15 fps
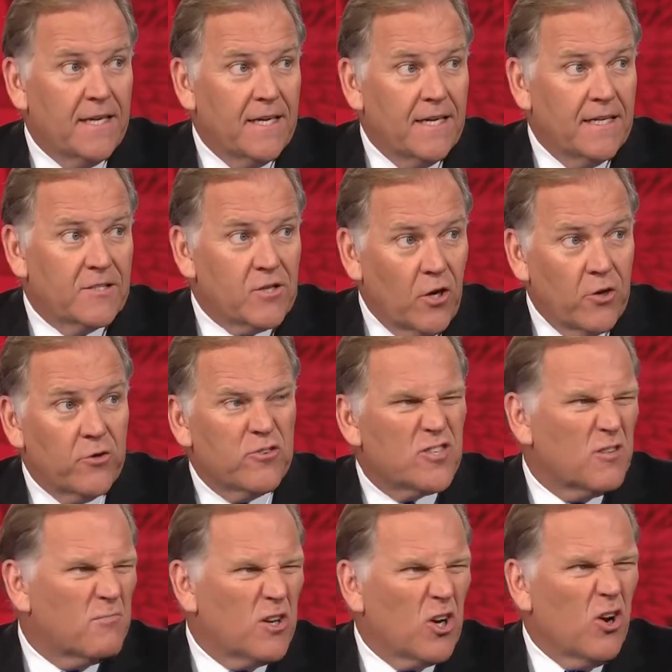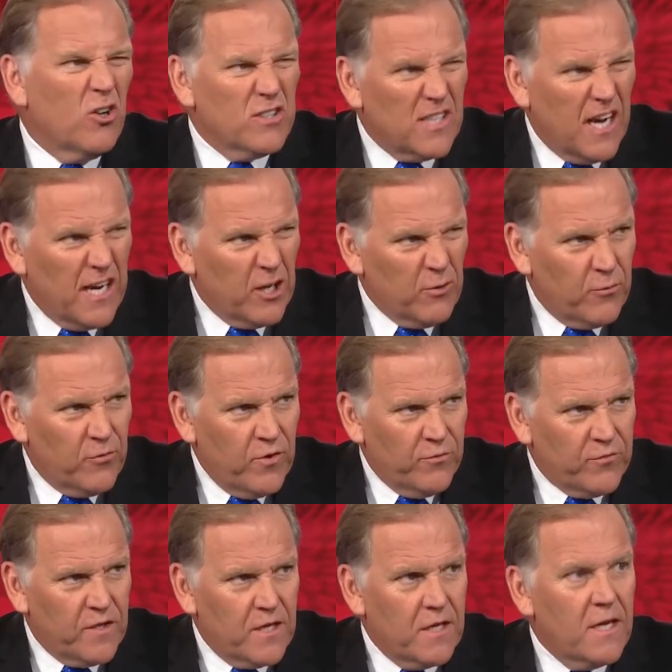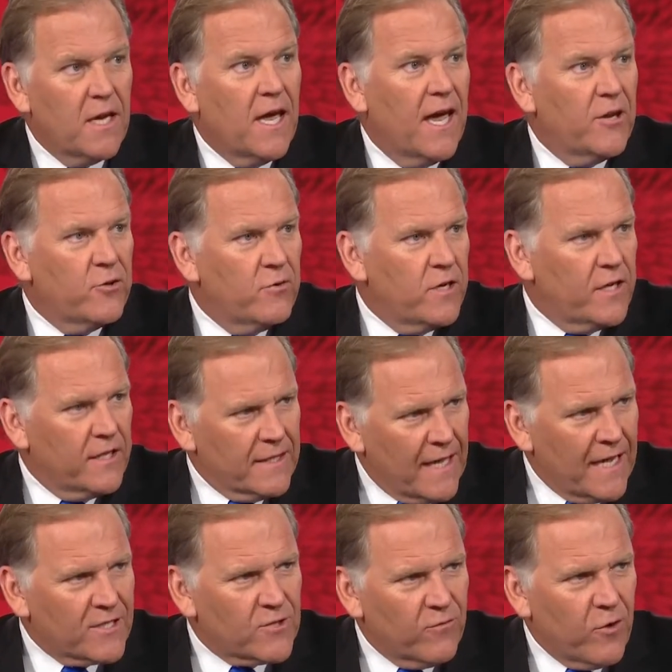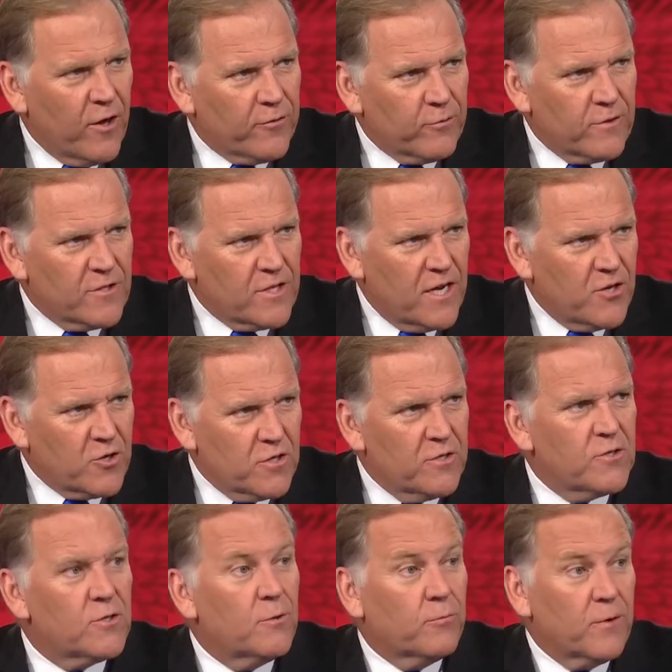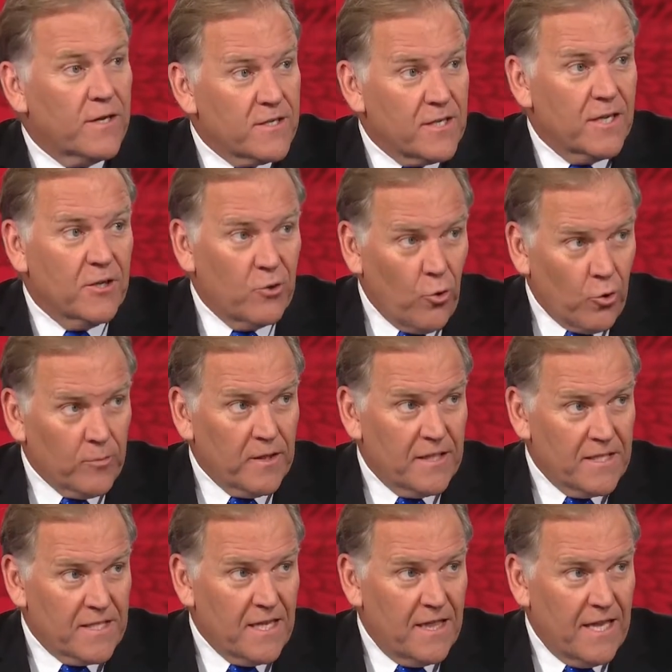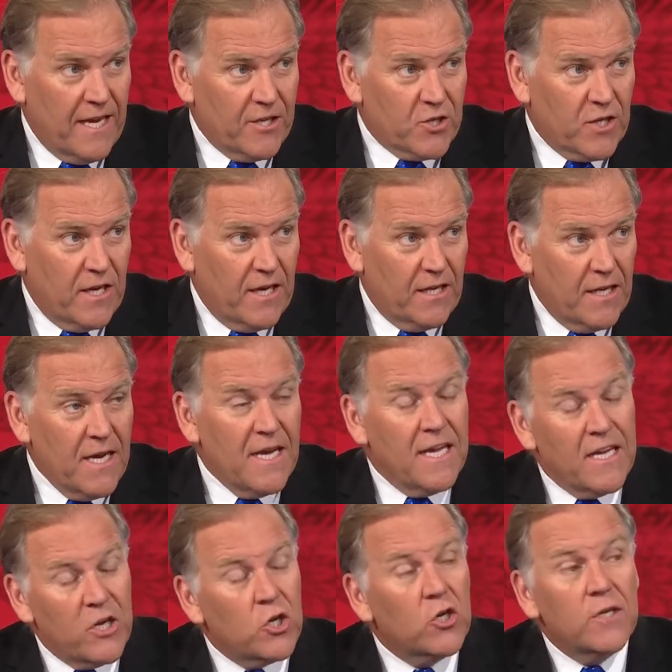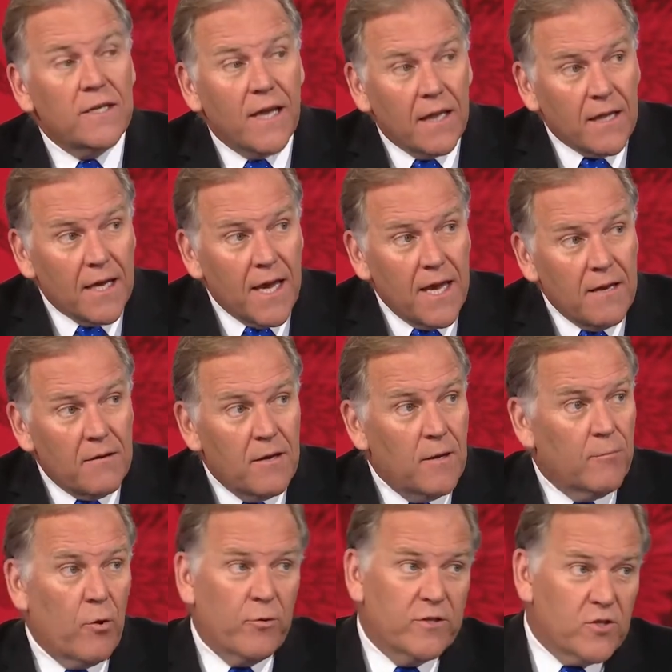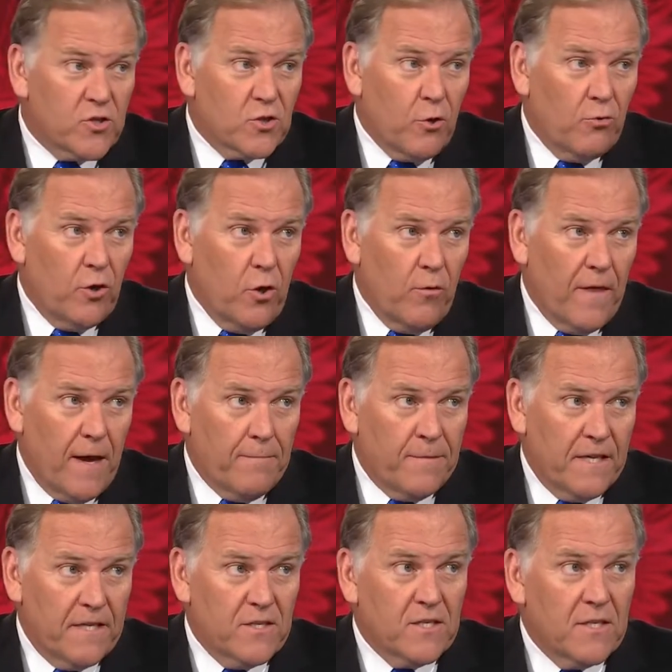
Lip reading: it's under something called Title 50, and you need lots of authorizations. The president normally is in that chain. He could delegate, but we just don't know that piece.